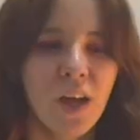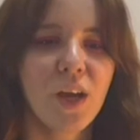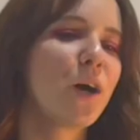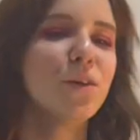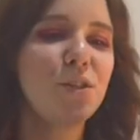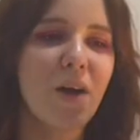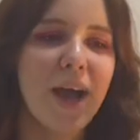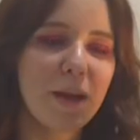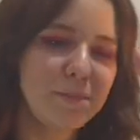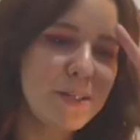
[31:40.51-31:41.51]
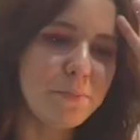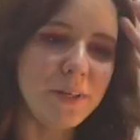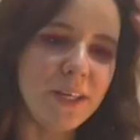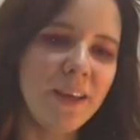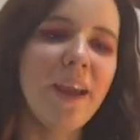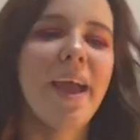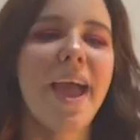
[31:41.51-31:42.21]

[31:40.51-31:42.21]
go to IMDb